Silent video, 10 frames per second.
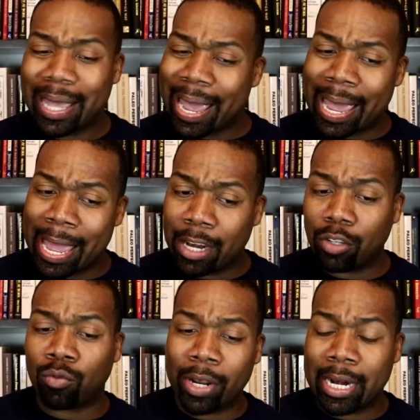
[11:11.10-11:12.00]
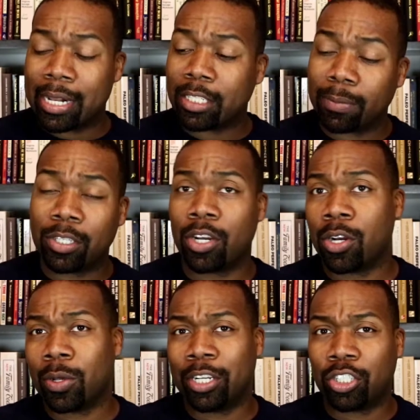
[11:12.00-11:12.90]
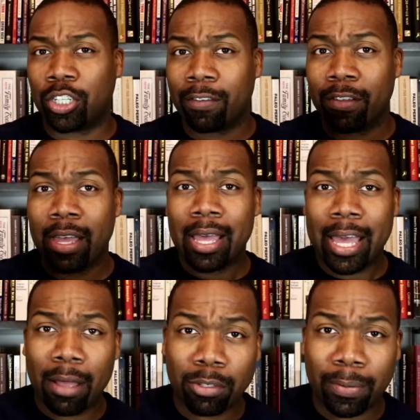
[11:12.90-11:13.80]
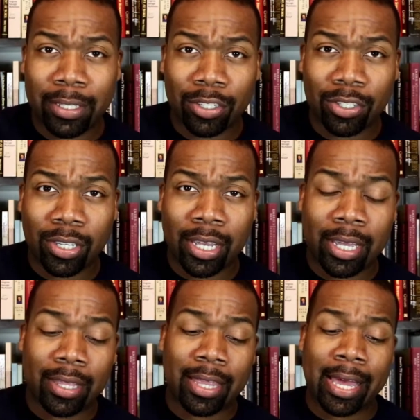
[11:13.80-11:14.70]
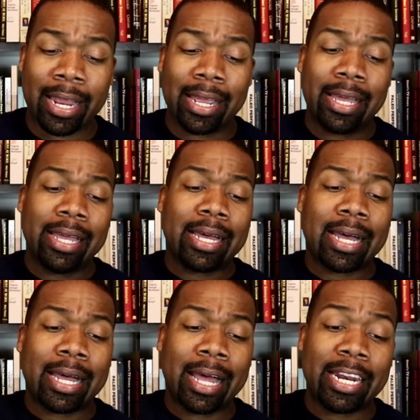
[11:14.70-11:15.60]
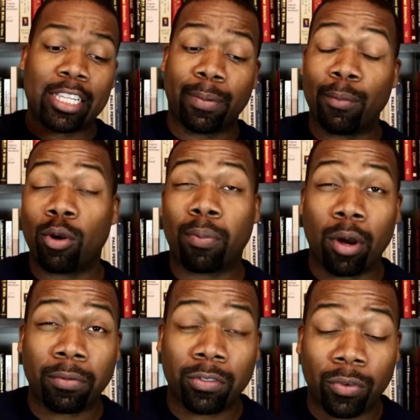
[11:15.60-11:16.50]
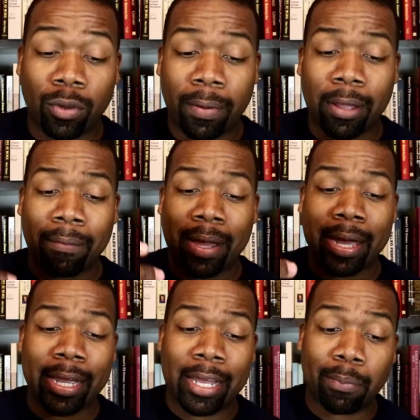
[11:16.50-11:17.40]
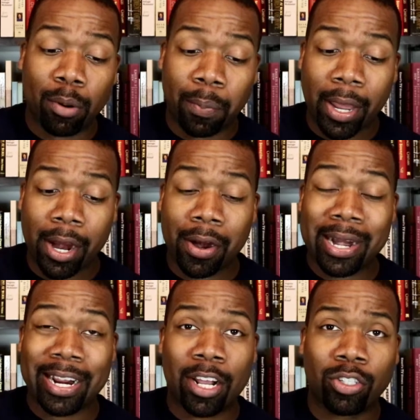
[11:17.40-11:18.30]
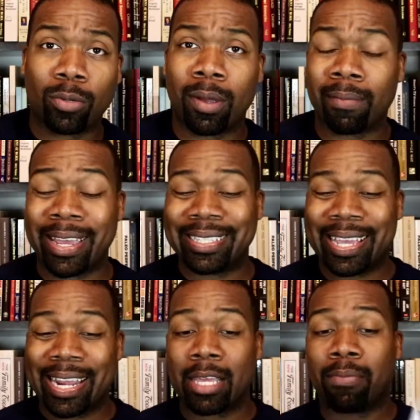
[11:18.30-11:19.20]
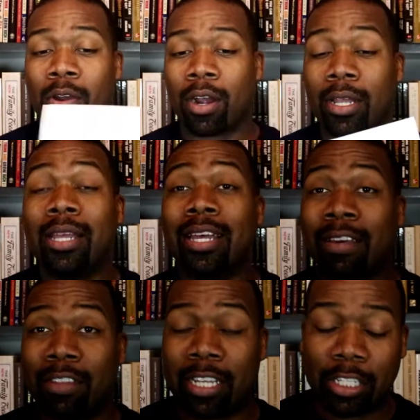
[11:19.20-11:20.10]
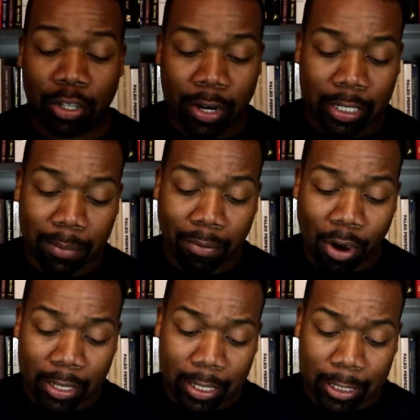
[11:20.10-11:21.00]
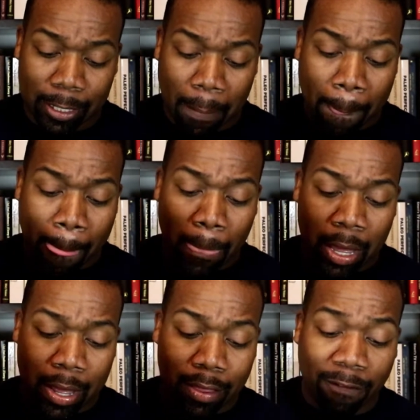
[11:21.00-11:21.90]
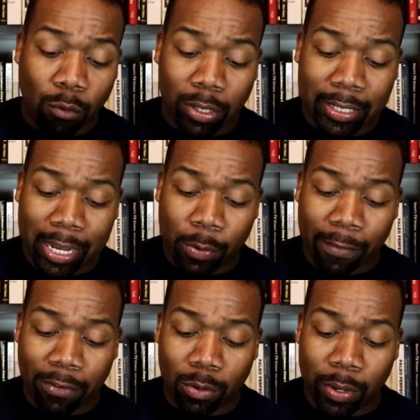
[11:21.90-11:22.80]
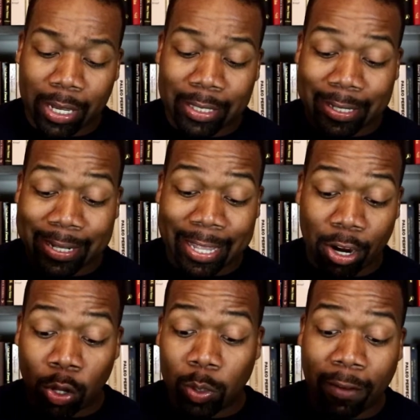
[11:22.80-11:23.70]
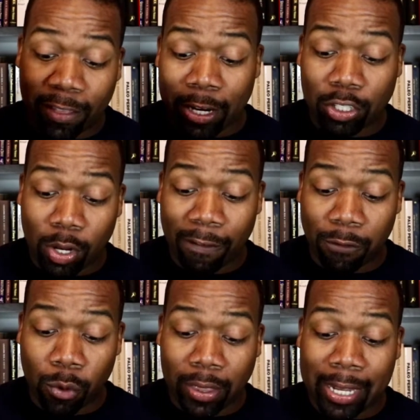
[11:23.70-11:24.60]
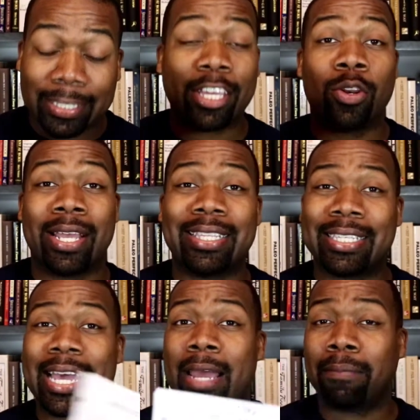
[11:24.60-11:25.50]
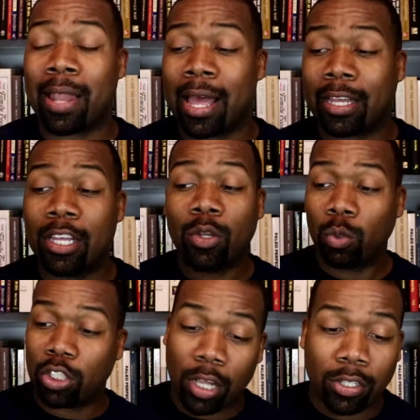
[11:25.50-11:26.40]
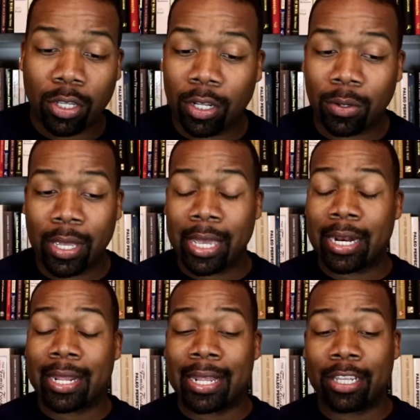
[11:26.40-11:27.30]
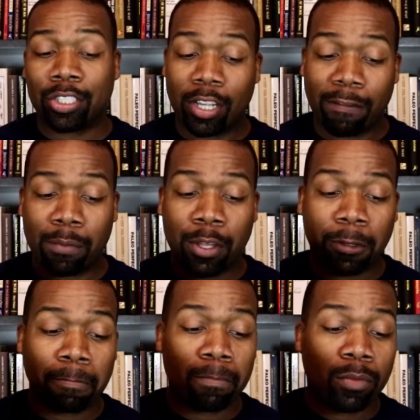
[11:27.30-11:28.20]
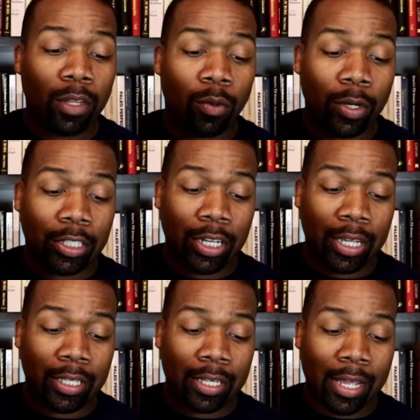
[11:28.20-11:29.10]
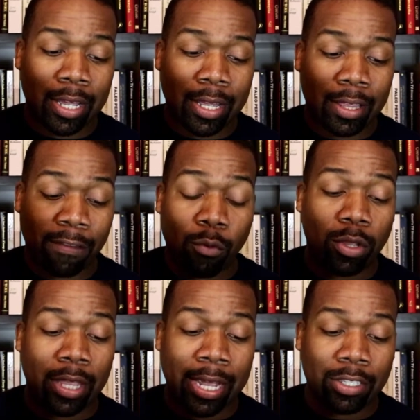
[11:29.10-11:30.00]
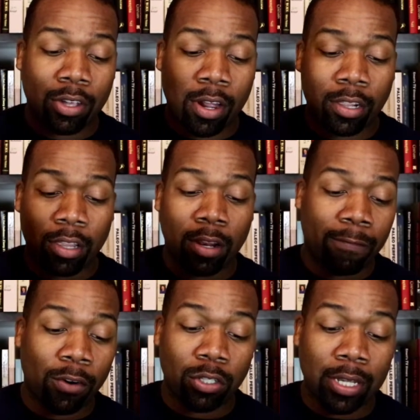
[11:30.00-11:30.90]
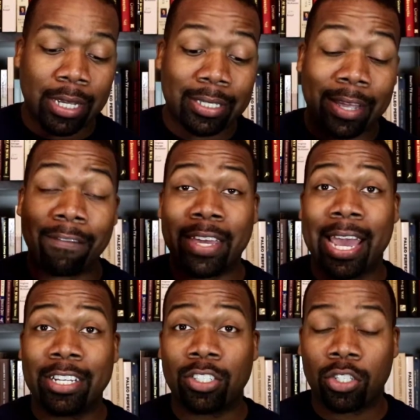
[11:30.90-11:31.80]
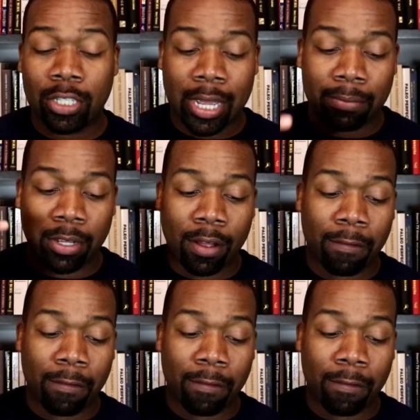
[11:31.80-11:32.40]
And reading this material and shift helps me to see that I need to be more purposeful about my preparing and also my maintaining part of the lead generation process. The fourth takeaway for the week is that there's only 4 things that you need to time block, which is also located in the shift book, which is the 4 things are, the first thing is vacations with time